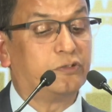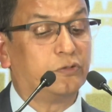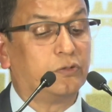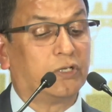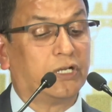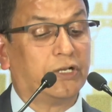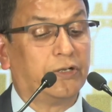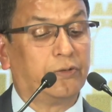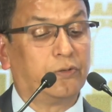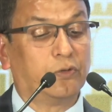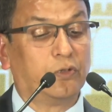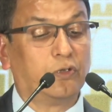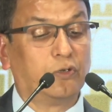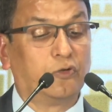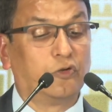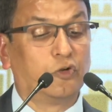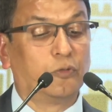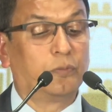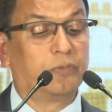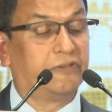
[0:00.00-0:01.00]
control
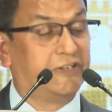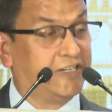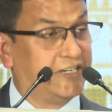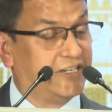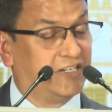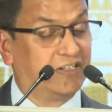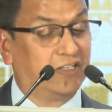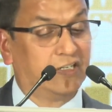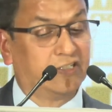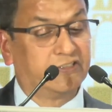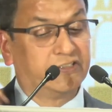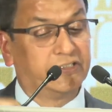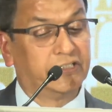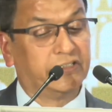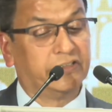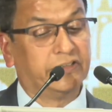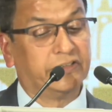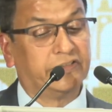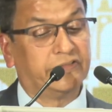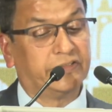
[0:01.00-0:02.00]
group 3 cluster
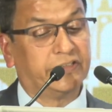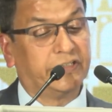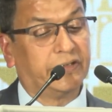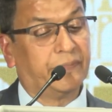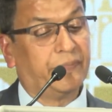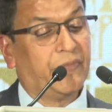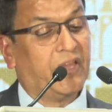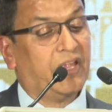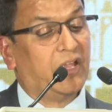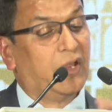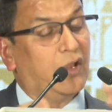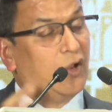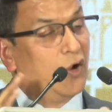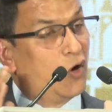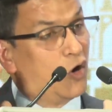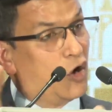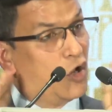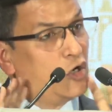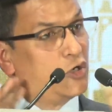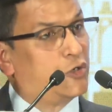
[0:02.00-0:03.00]
this thing.
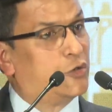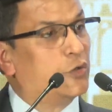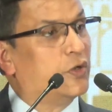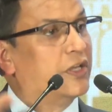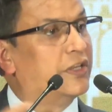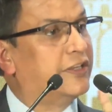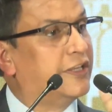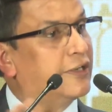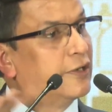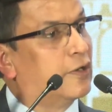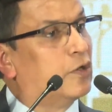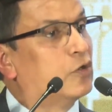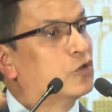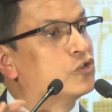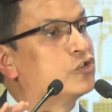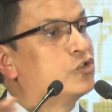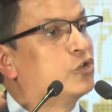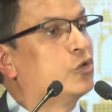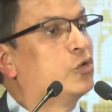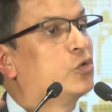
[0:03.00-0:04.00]
Altogether, close
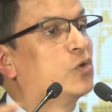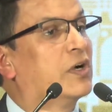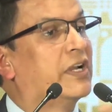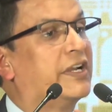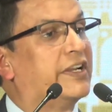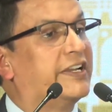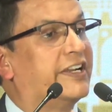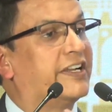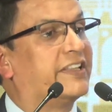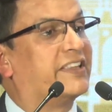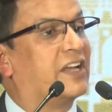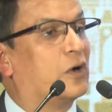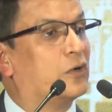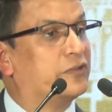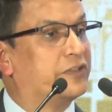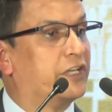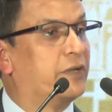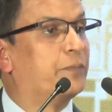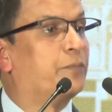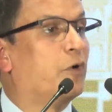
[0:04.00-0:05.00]
to
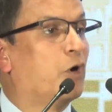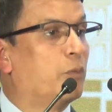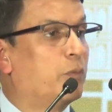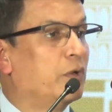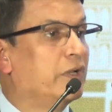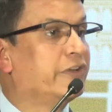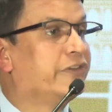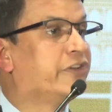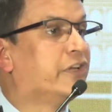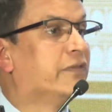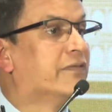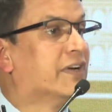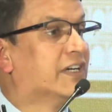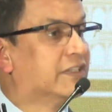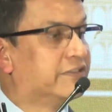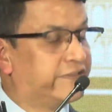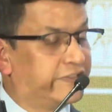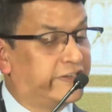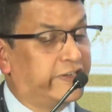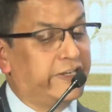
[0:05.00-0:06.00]
200,000 population was
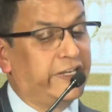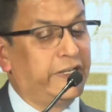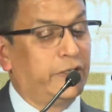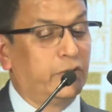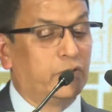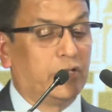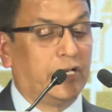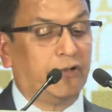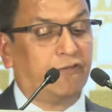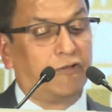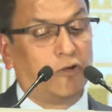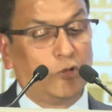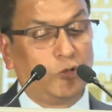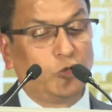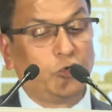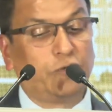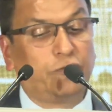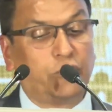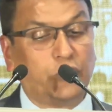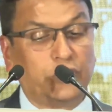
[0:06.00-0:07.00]
screened and
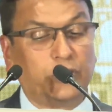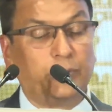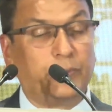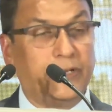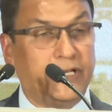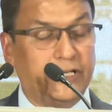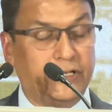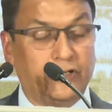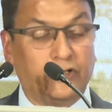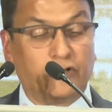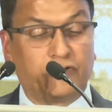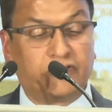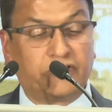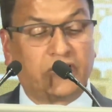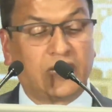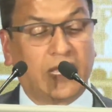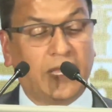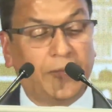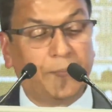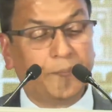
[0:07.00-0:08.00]
followed for a period of
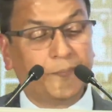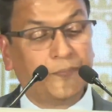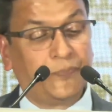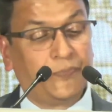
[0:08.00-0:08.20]
time.